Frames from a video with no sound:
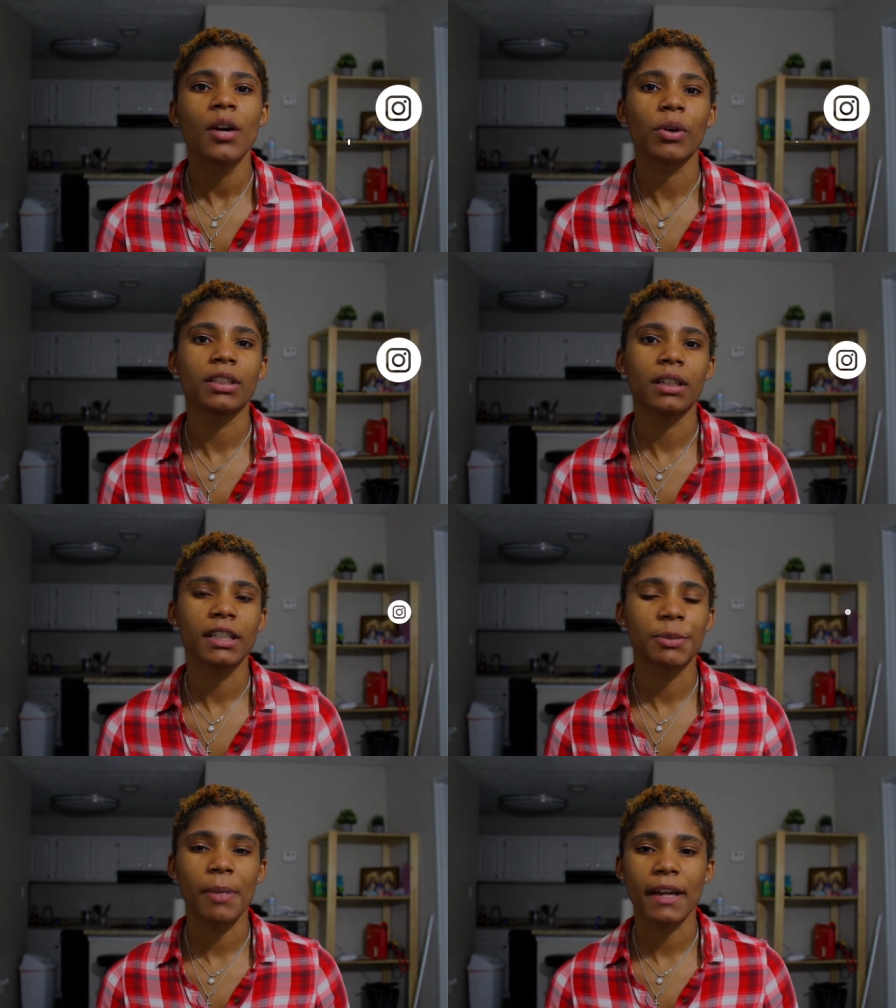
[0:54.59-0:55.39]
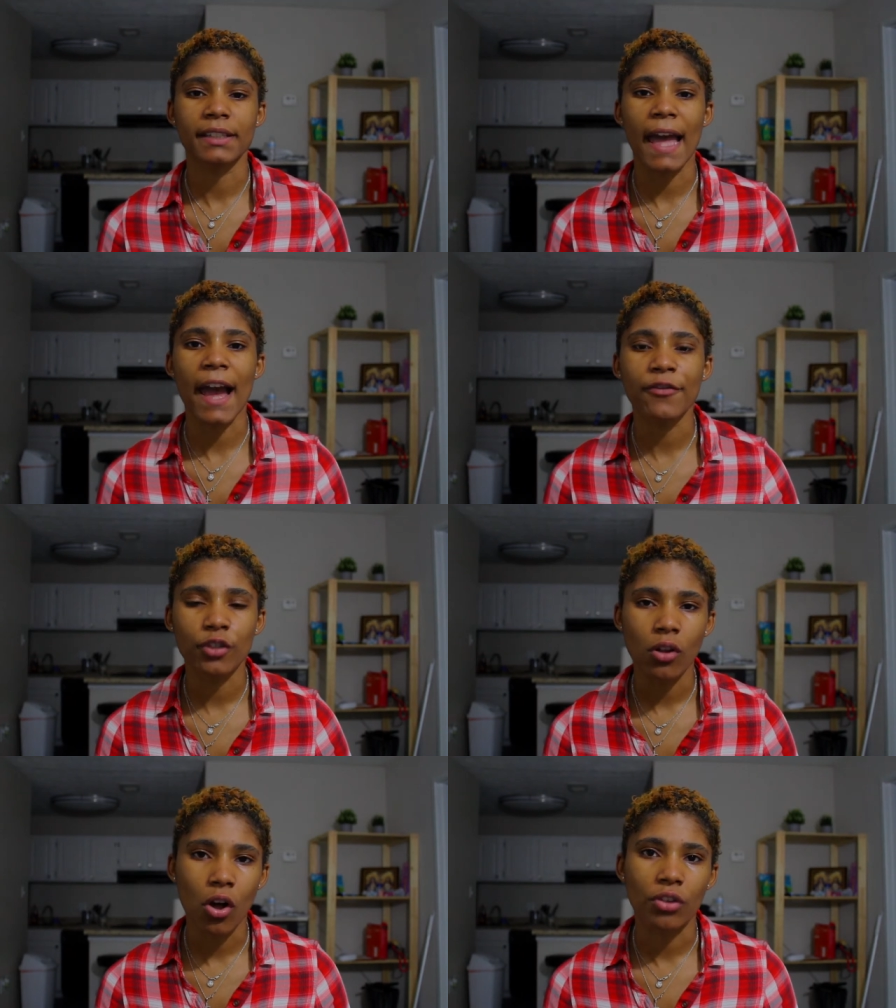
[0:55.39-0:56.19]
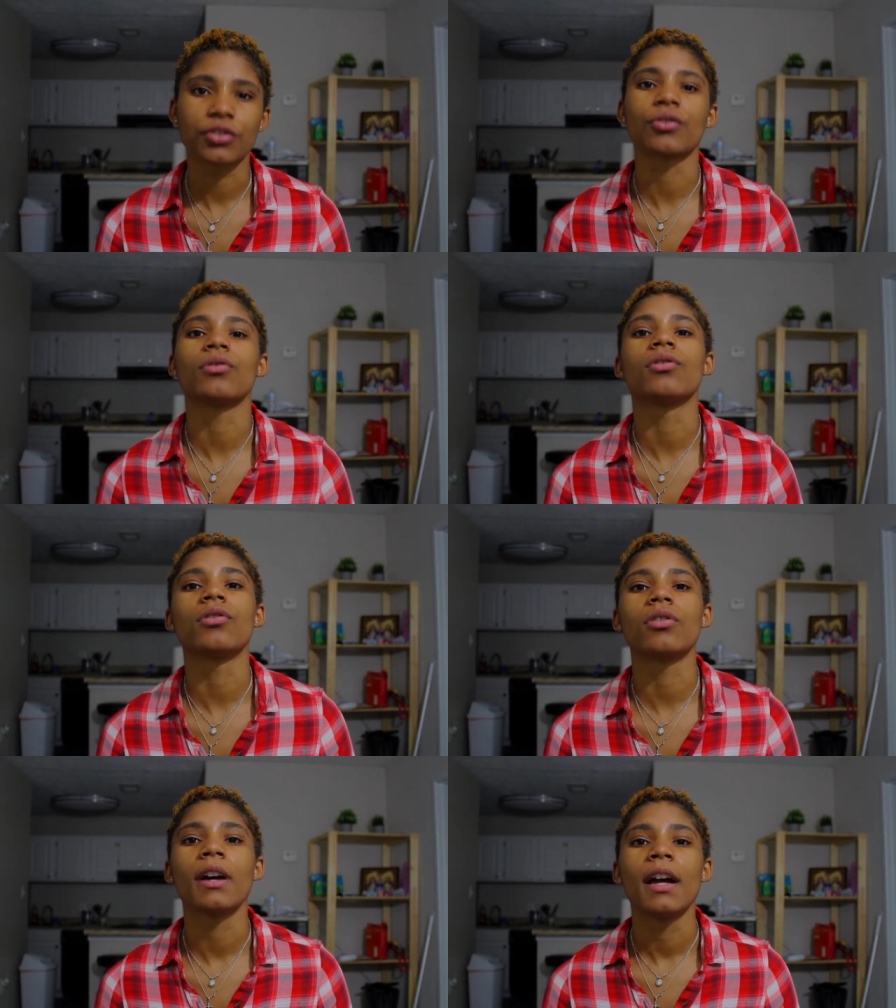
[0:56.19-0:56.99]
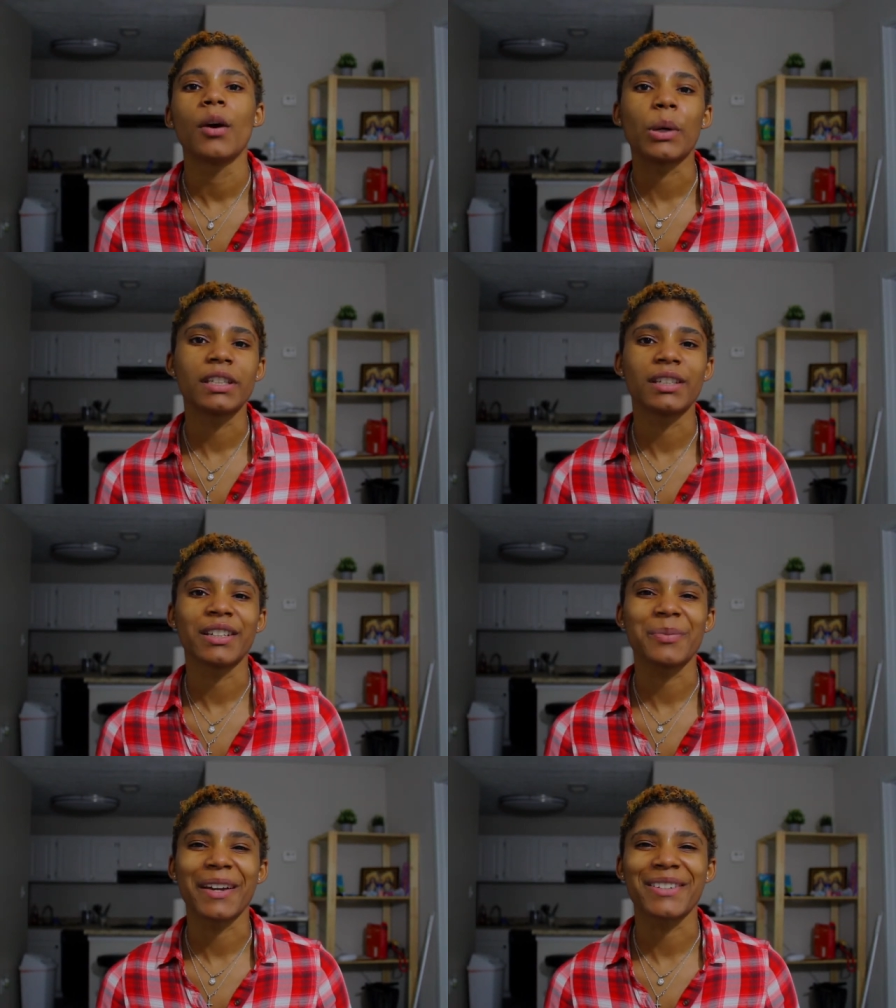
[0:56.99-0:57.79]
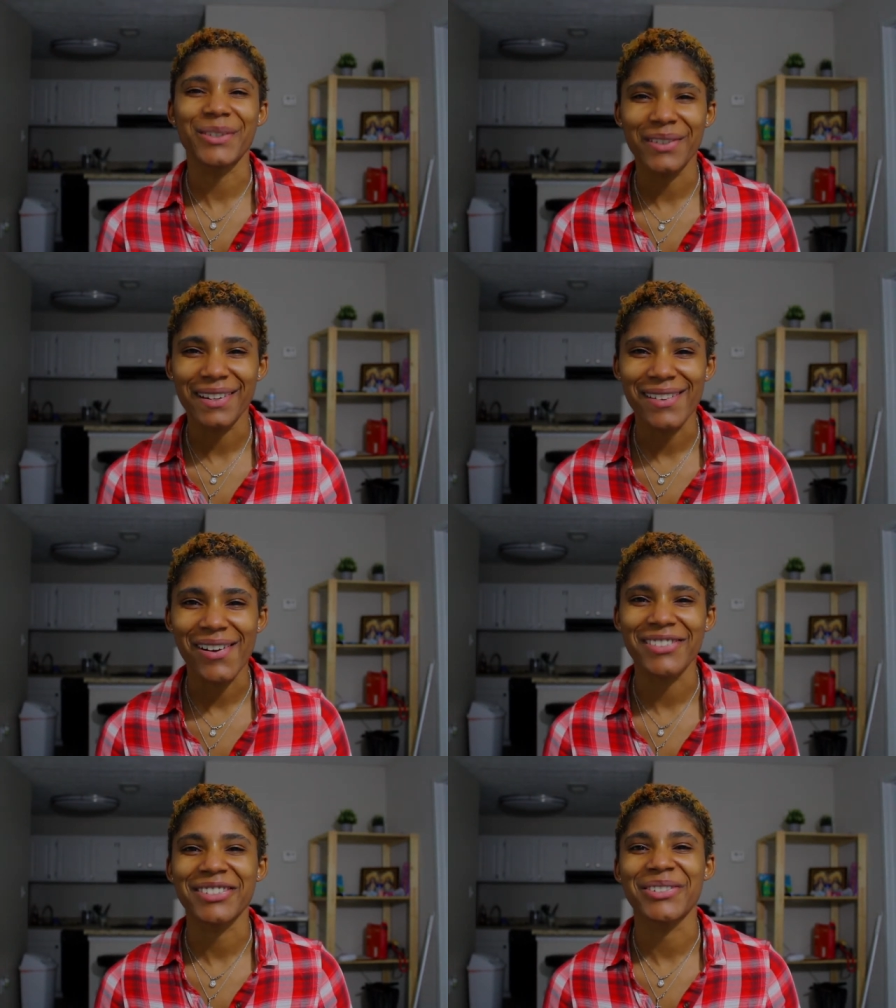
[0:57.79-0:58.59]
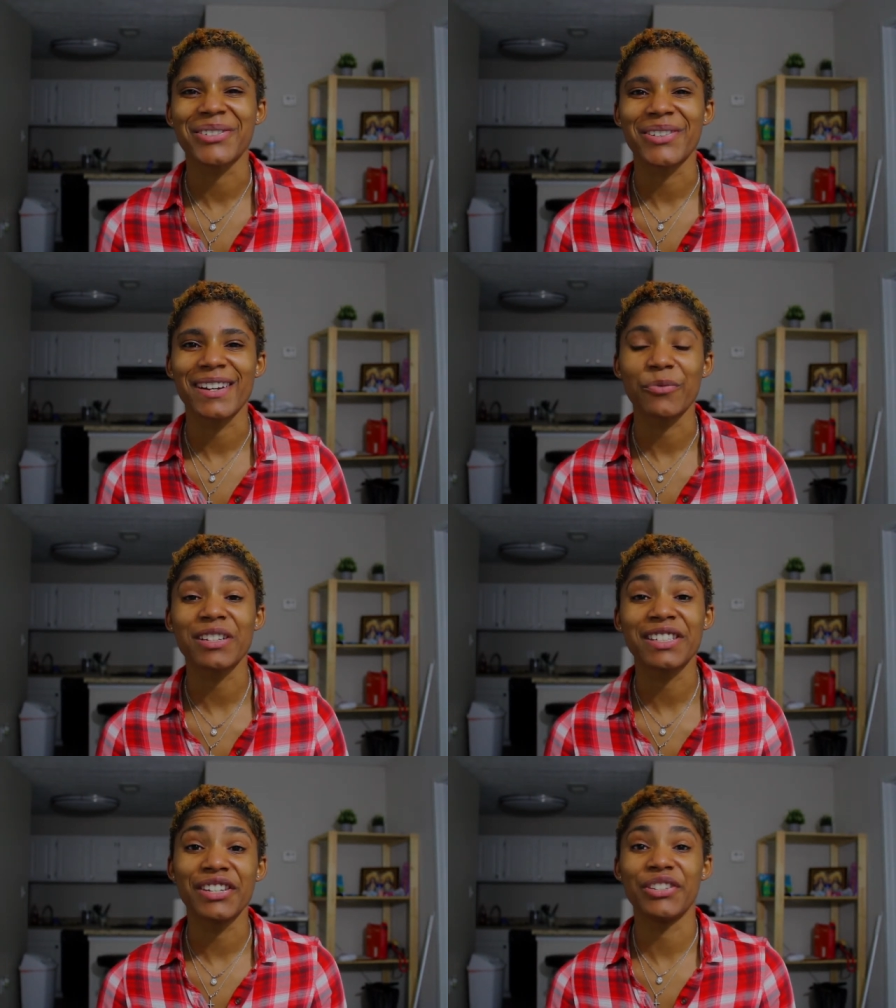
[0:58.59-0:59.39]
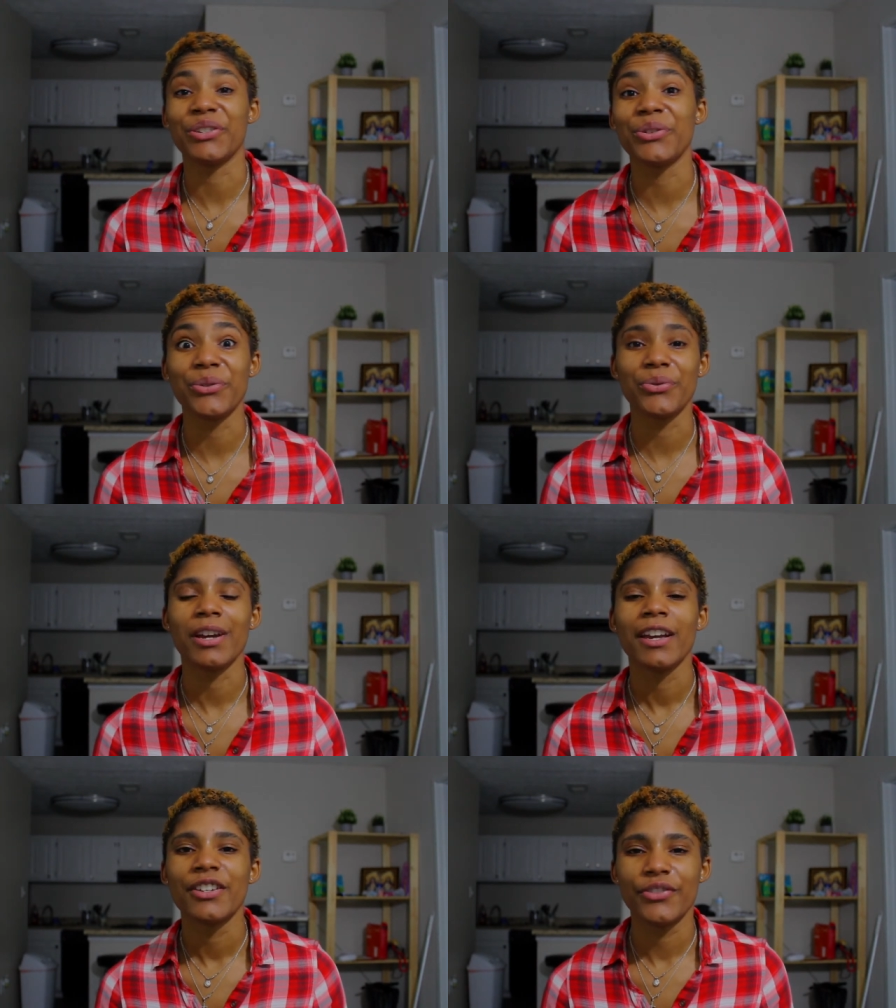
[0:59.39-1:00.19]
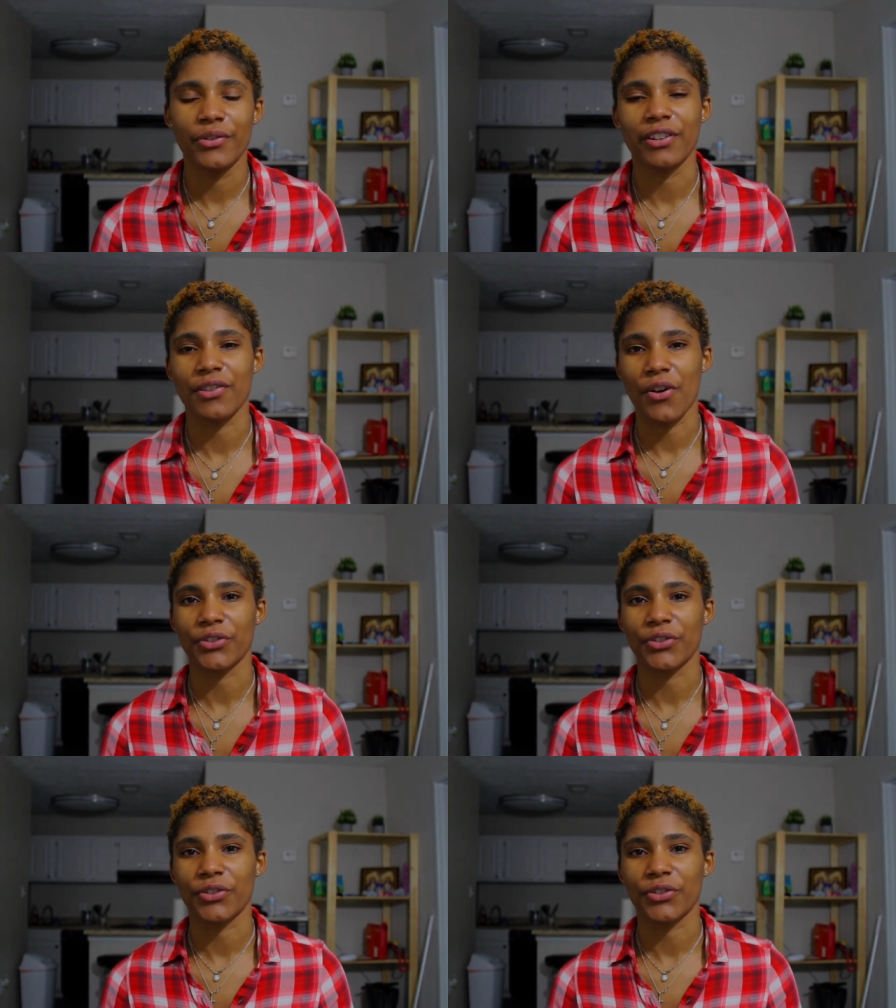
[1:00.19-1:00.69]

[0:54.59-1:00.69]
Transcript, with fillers: what to expect after law school, what to expect during law school, and what to do during law